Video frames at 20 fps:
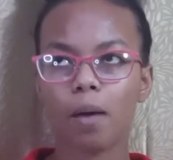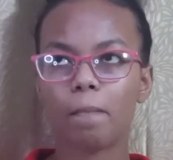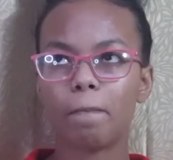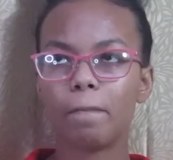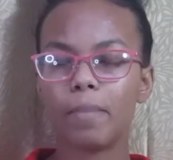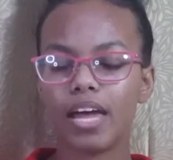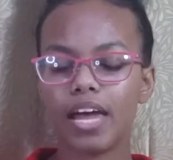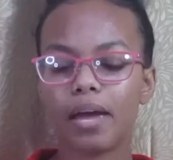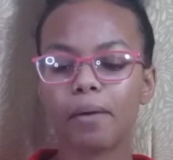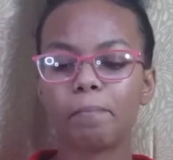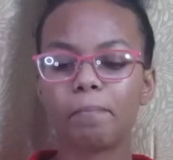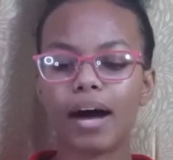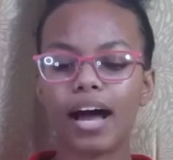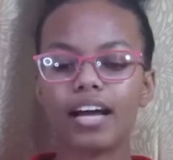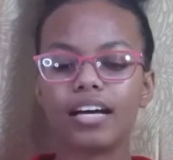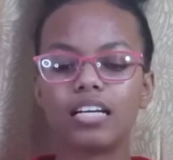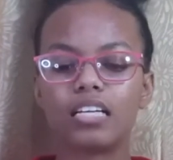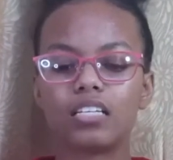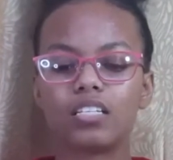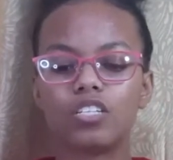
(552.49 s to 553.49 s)
make
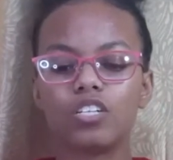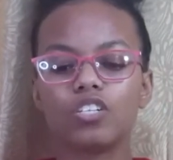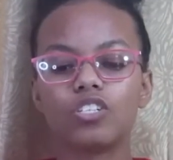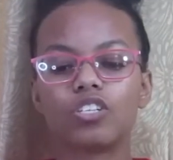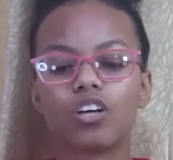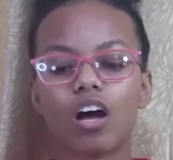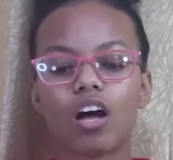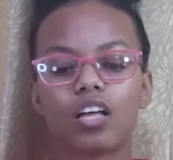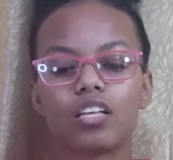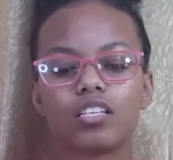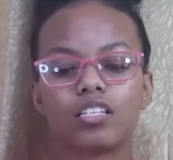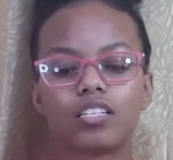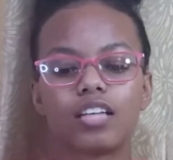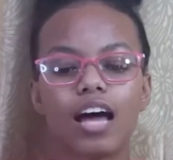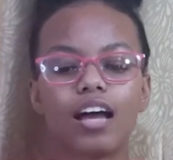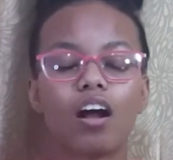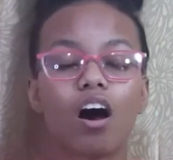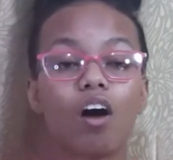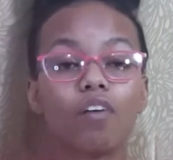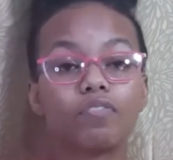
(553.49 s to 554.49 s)
bad decisions
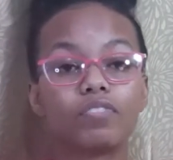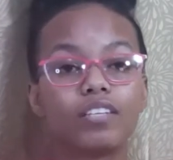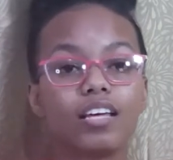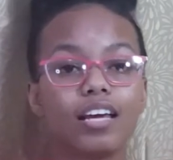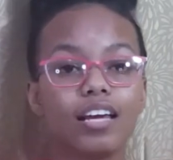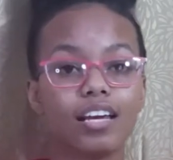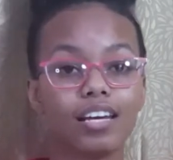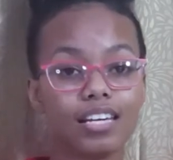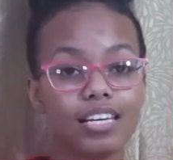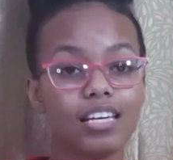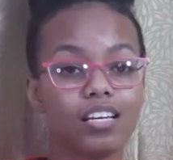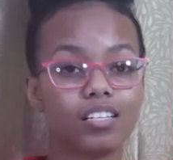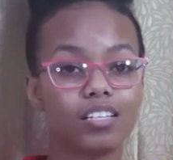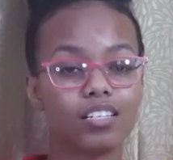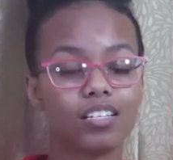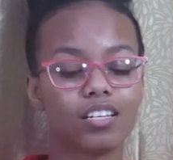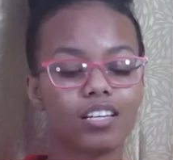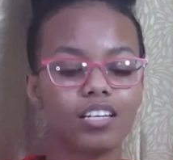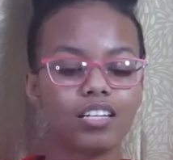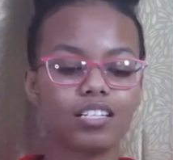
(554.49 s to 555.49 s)
that often
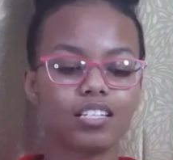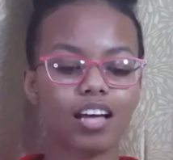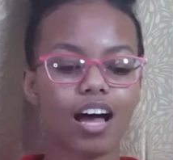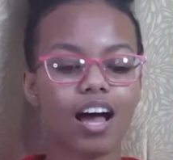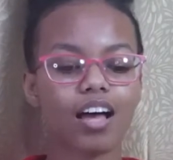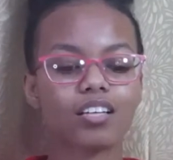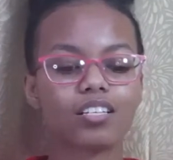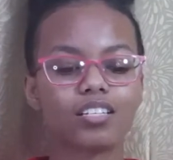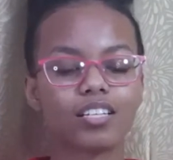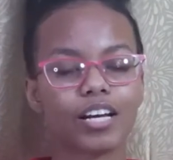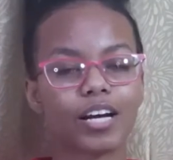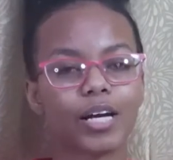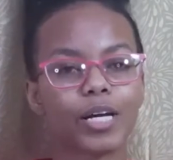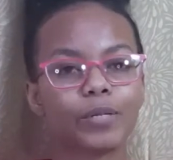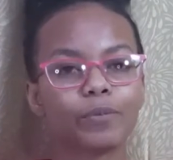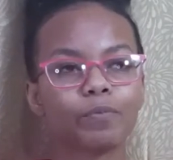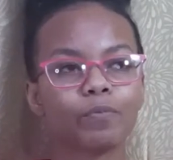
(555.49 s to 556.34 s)
leads to disaster.